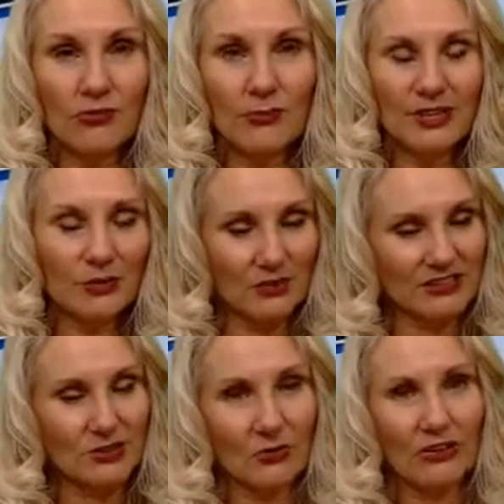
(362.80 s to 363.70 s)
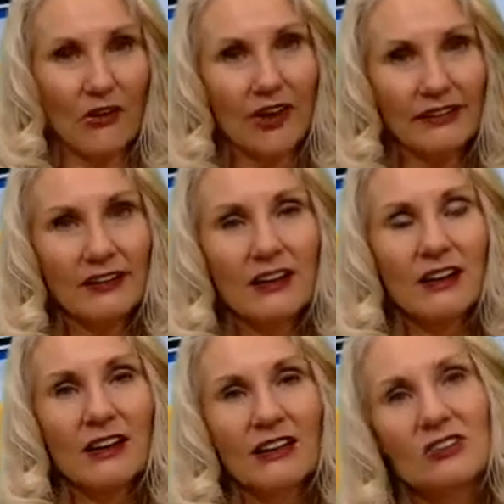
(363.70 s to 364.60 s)
me? What's going on?
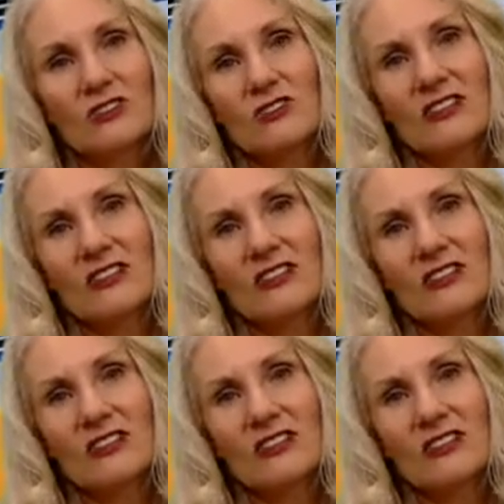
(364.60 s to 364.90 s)
And you